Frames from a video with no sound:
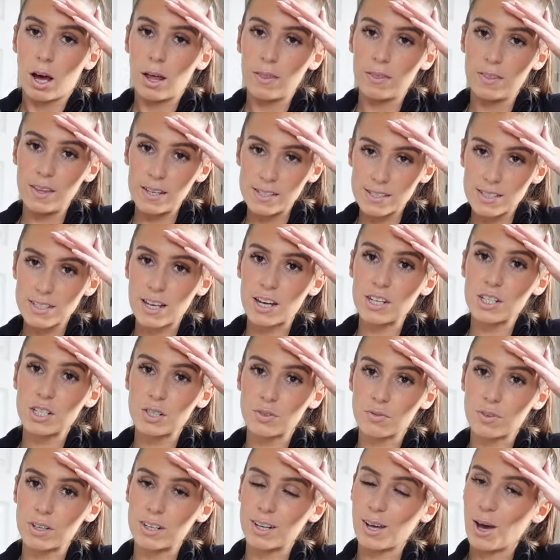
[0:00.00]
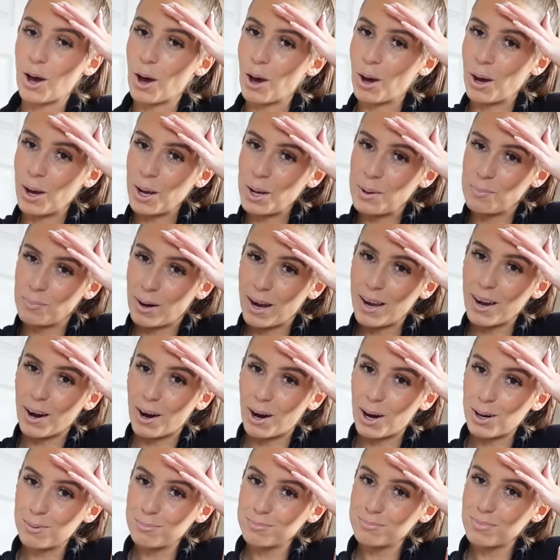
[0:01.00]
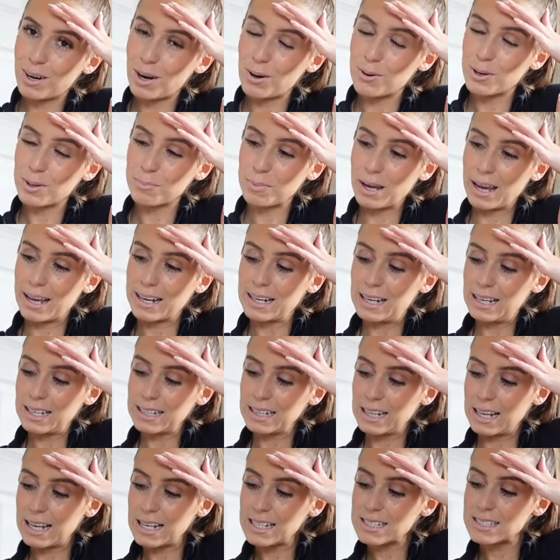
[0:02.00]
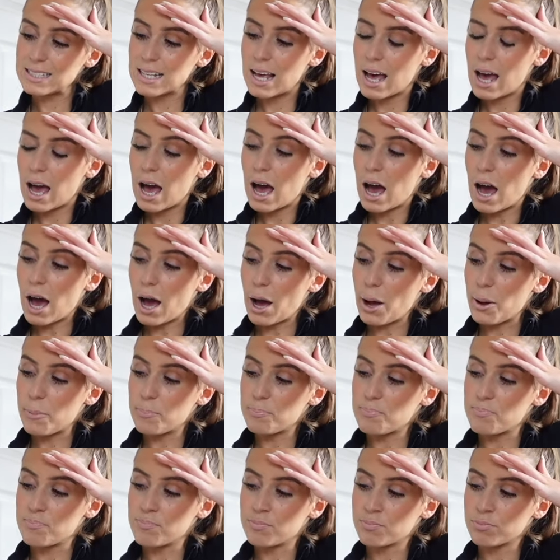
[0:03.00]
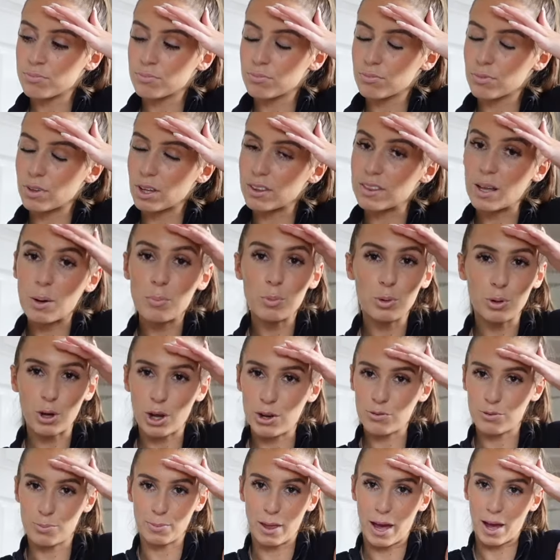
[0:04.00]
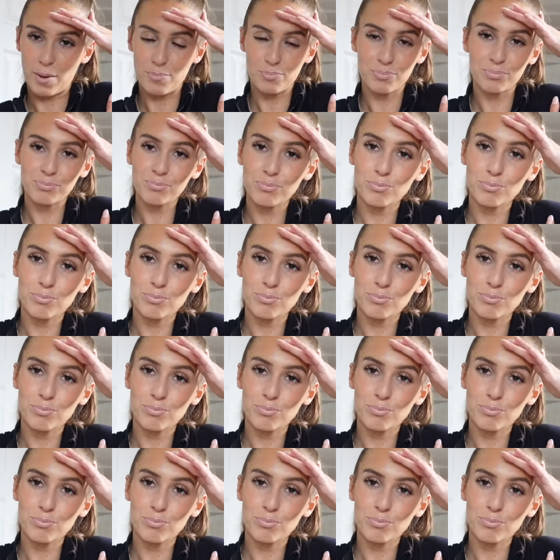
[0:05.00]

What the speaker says: This is actually really hurting my arm holding my head like this. Then we'll go from there.